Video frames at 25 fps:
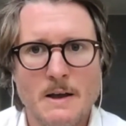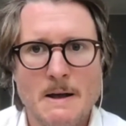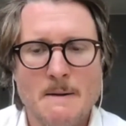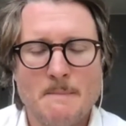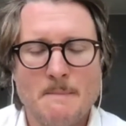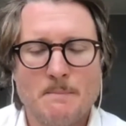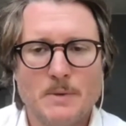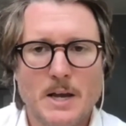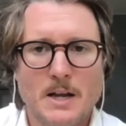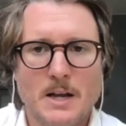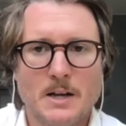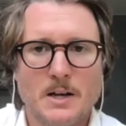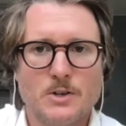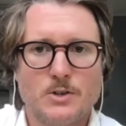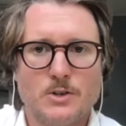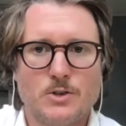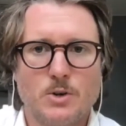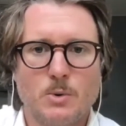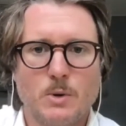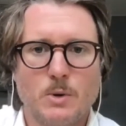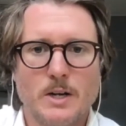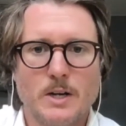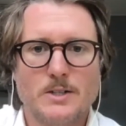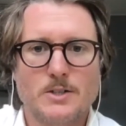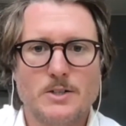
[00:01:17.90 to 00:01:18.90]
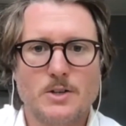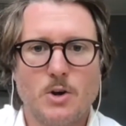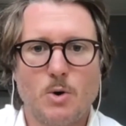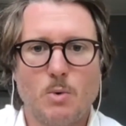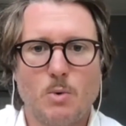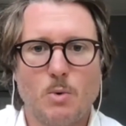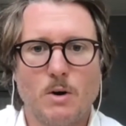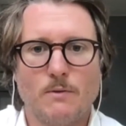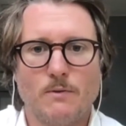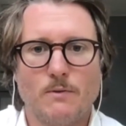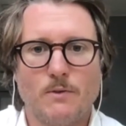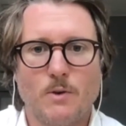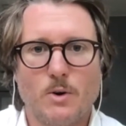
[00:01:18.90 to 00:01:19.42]
And in doing so, we're
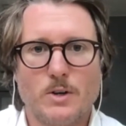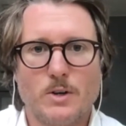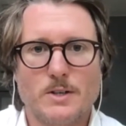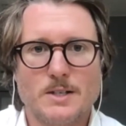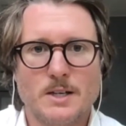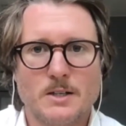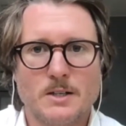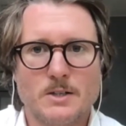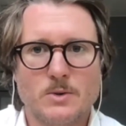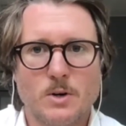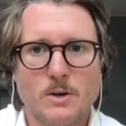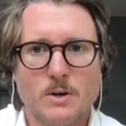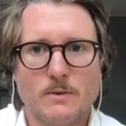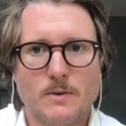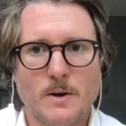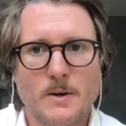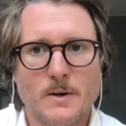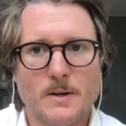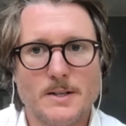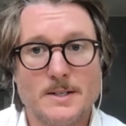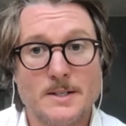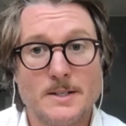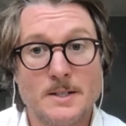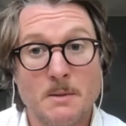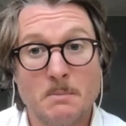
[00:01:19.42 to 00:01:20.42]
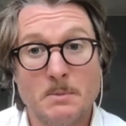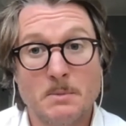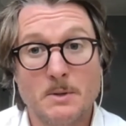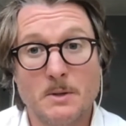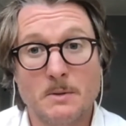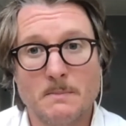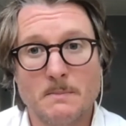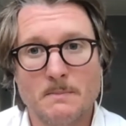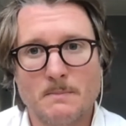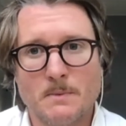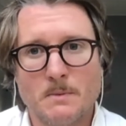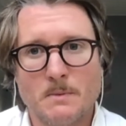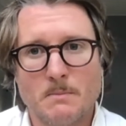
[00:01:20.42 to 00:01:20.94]
focusing sort of on the
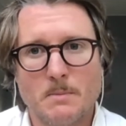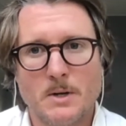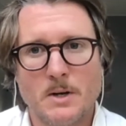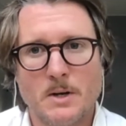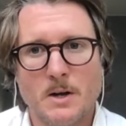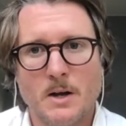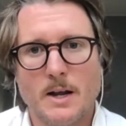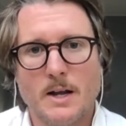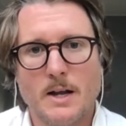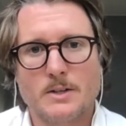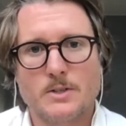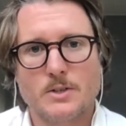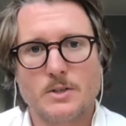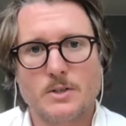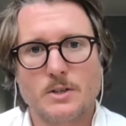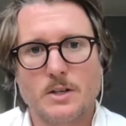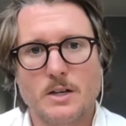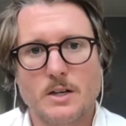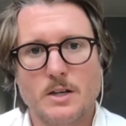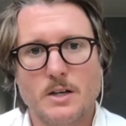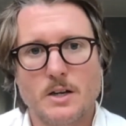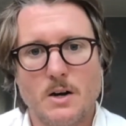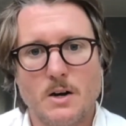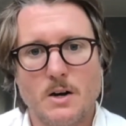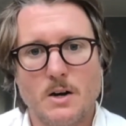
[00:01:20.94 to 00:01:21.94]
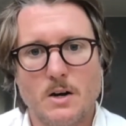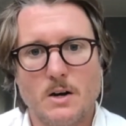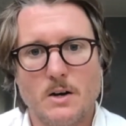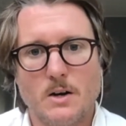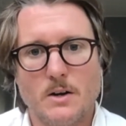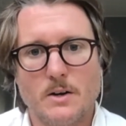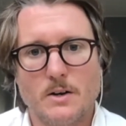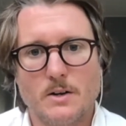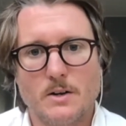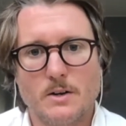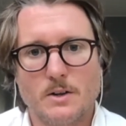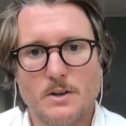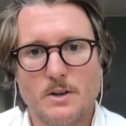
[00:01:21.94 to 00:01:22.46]
symptom, but not actually
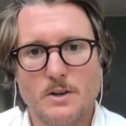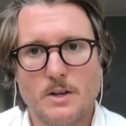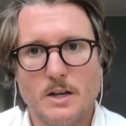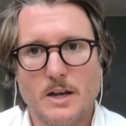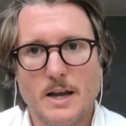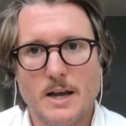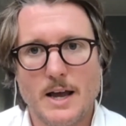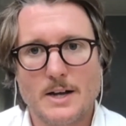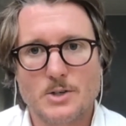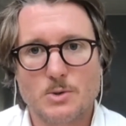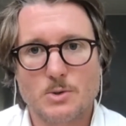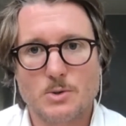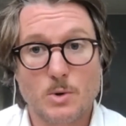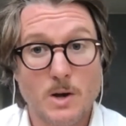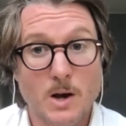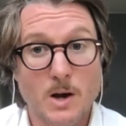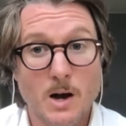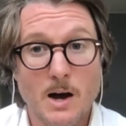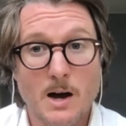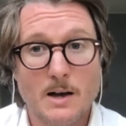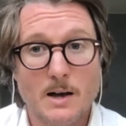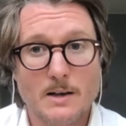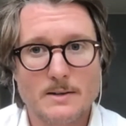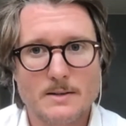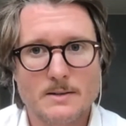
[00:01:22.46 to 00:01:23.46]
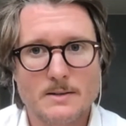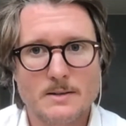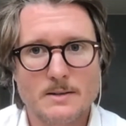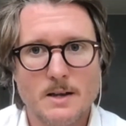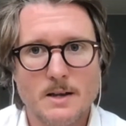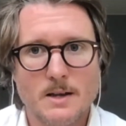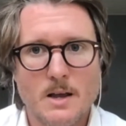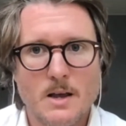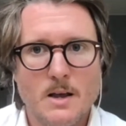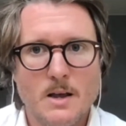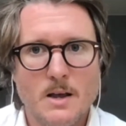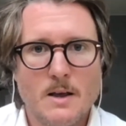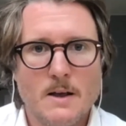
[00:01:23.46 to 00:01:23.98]
on the actual cause.
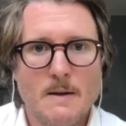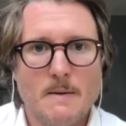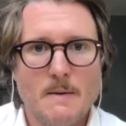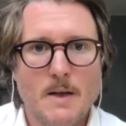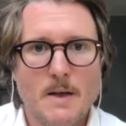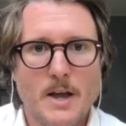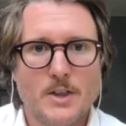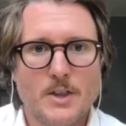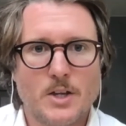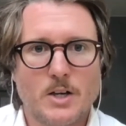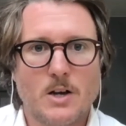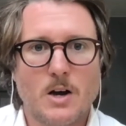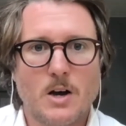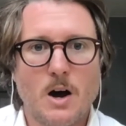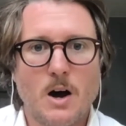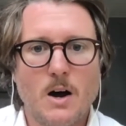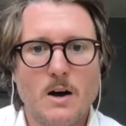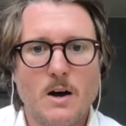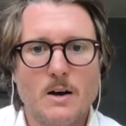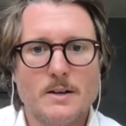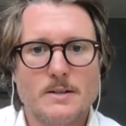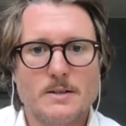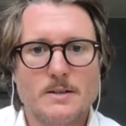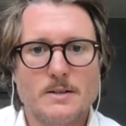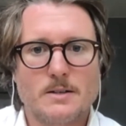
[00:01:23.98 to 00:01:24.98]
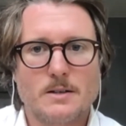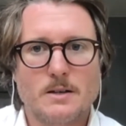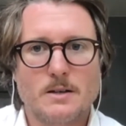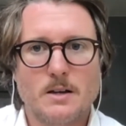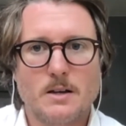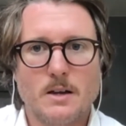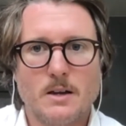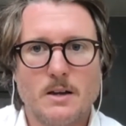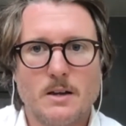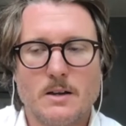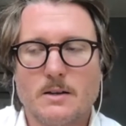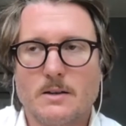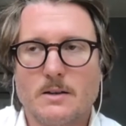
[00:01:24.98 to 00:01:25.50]
And the cause
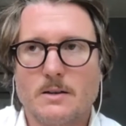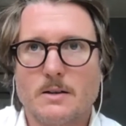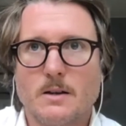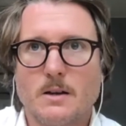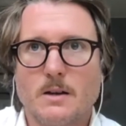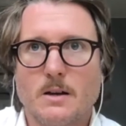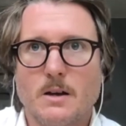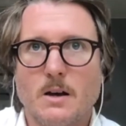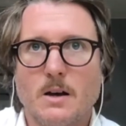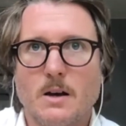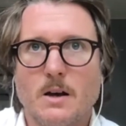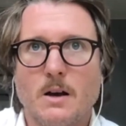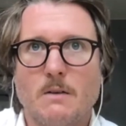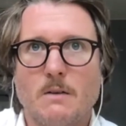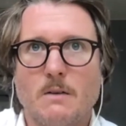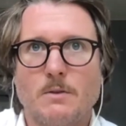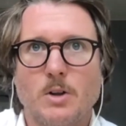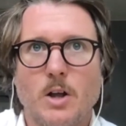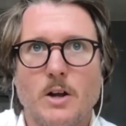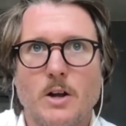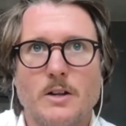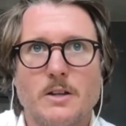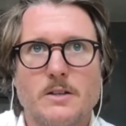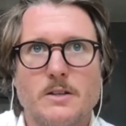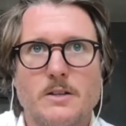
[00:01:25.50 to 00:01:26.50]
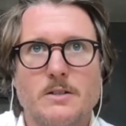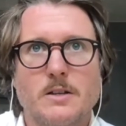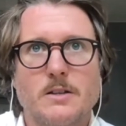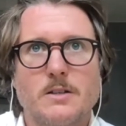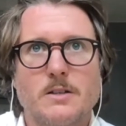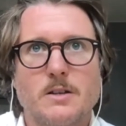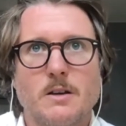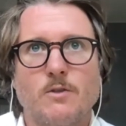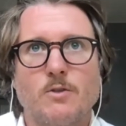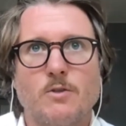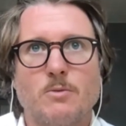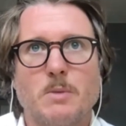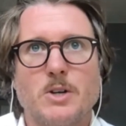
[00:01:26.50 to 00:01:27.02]
of a lot of these
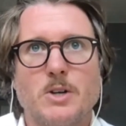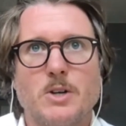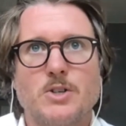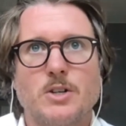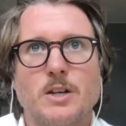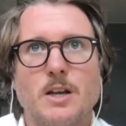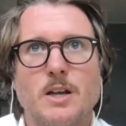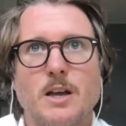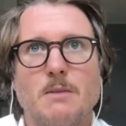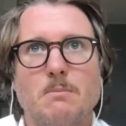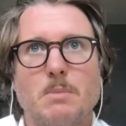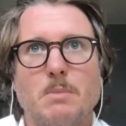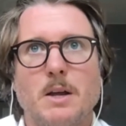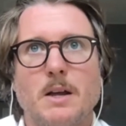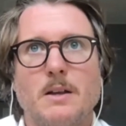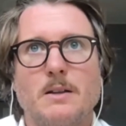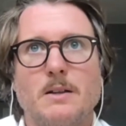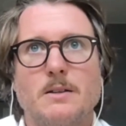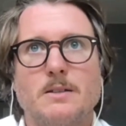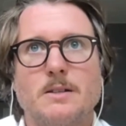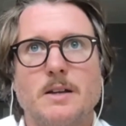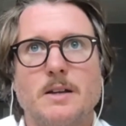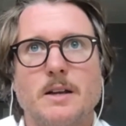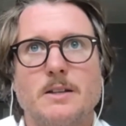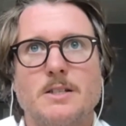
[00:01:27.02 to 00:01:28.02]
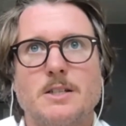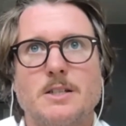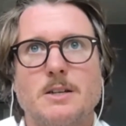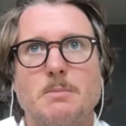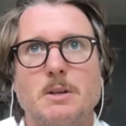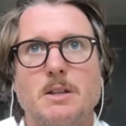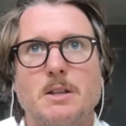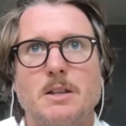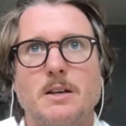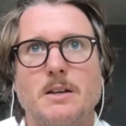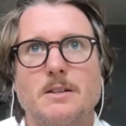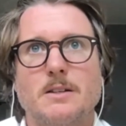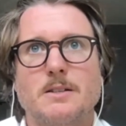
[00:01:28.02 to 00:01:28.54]
disinformation campaigns tends to be
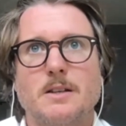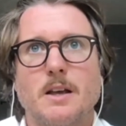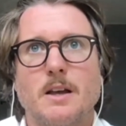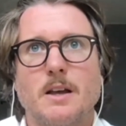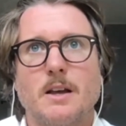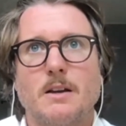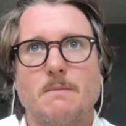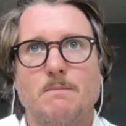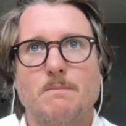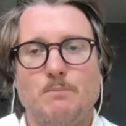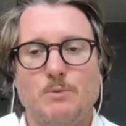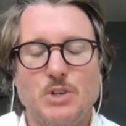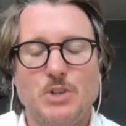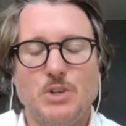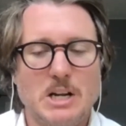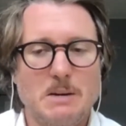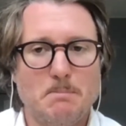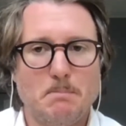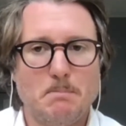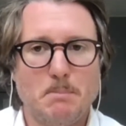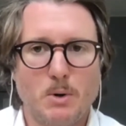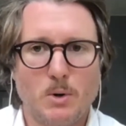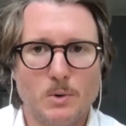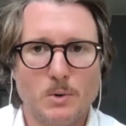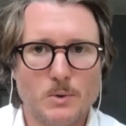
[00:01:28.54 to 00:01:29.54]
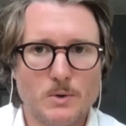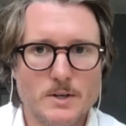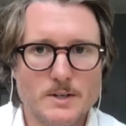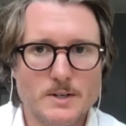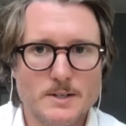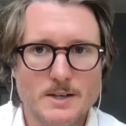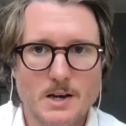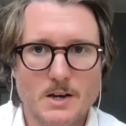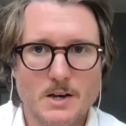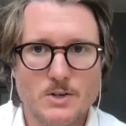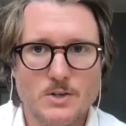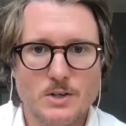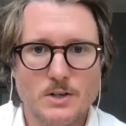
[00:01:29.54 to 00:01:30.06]
things like deep
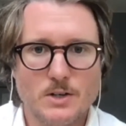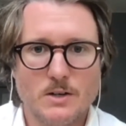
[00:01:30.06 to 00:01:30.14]
polarization